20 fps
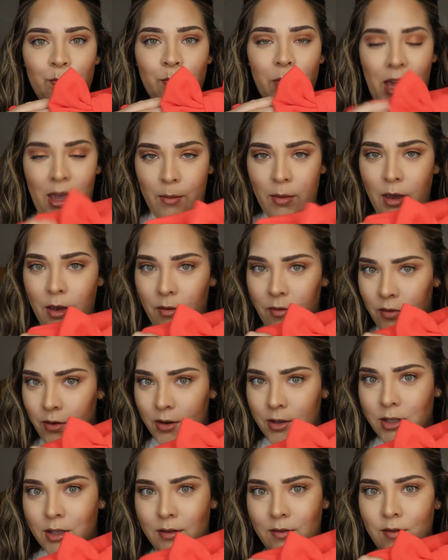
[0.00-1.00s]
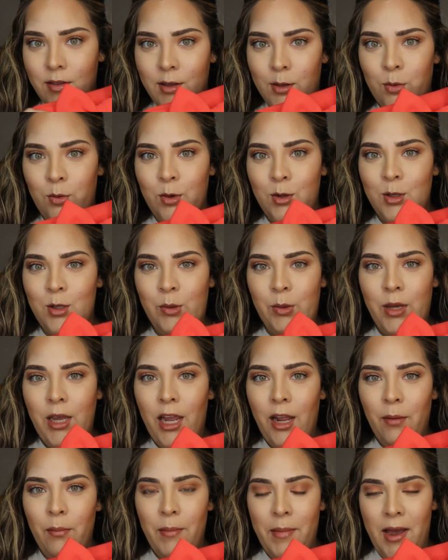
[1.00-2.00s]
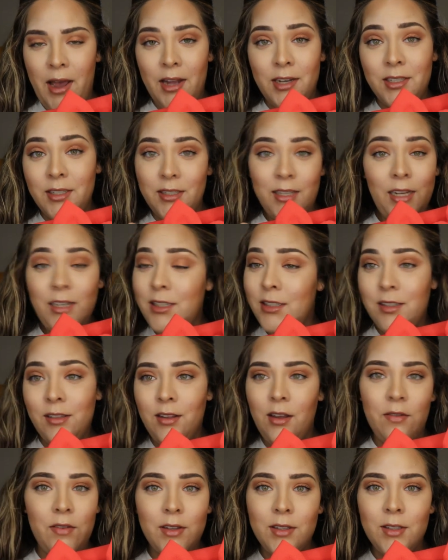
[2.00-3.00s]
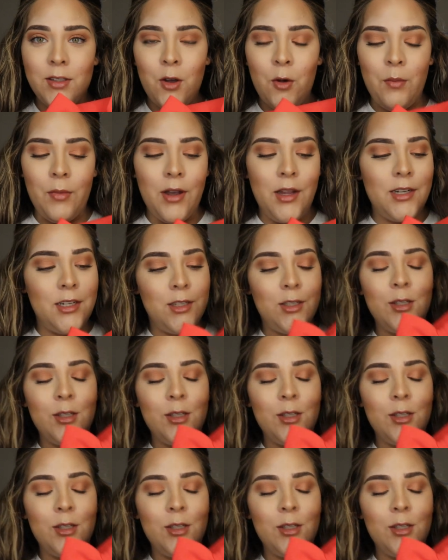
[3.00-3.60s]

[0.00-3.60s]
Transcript: baby version of this one so we can match because I just love it so much.